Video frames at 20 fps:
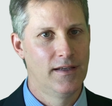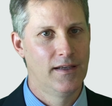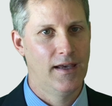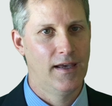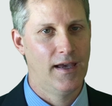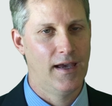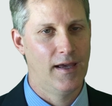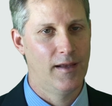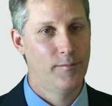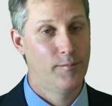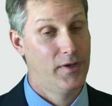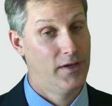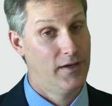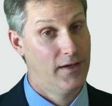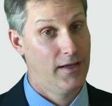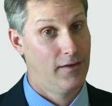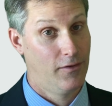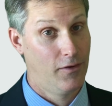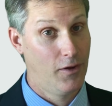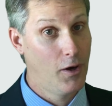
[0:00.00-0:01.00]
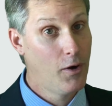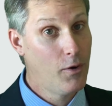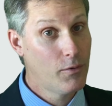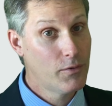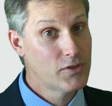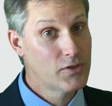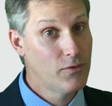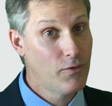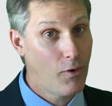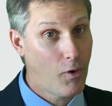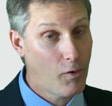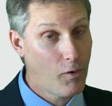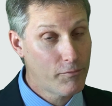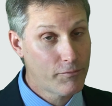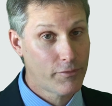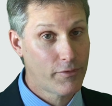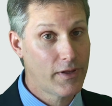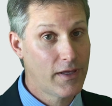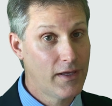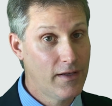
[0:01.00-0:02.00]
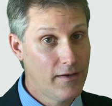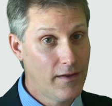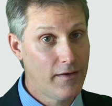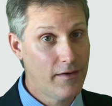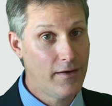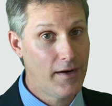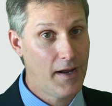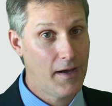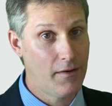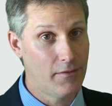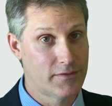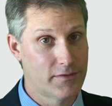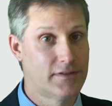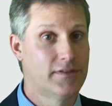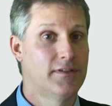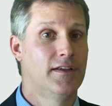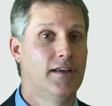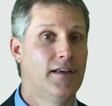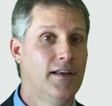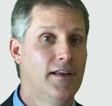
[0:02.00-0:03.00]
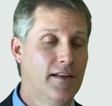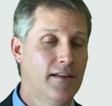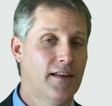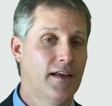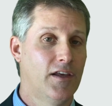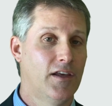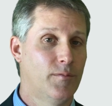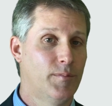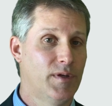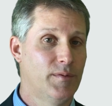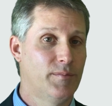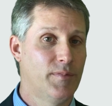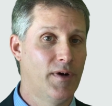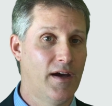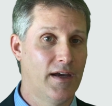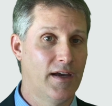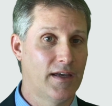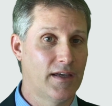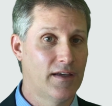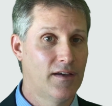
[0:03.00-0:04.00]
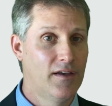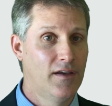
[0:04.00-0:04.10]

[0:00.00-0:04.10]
But hello to hopefully another house that you'll be buying